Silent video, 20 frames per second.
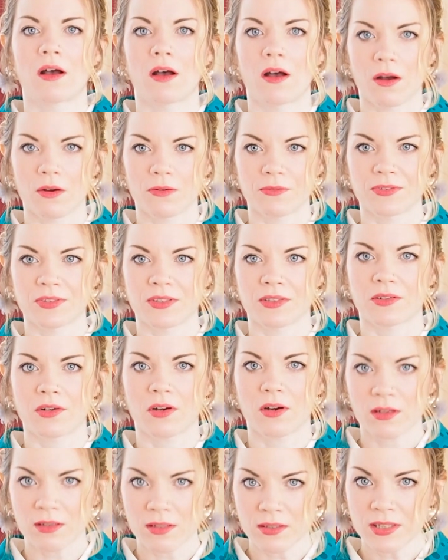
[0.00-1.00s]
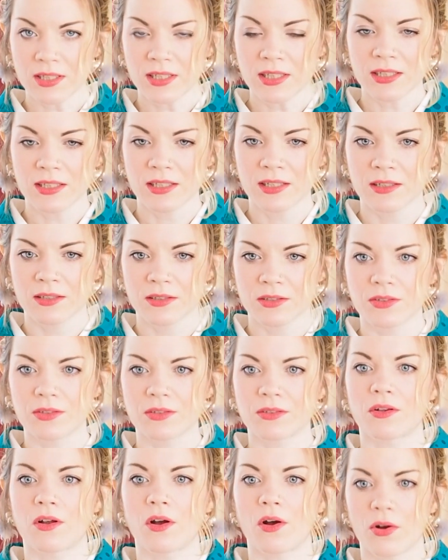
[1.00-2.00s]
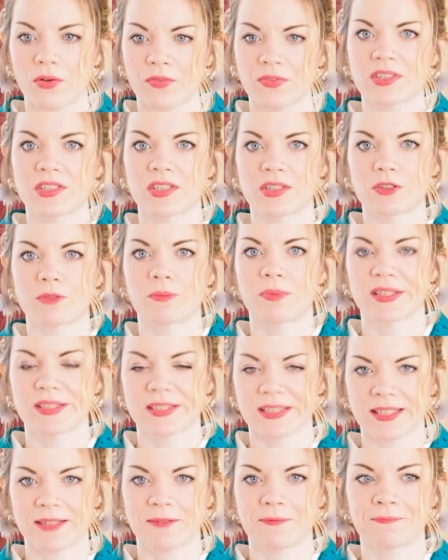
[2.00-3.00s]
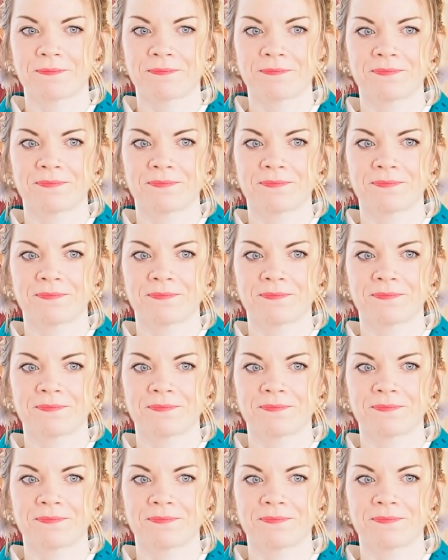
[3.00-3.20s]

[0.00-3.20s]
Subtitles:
of the collar on the center back seam.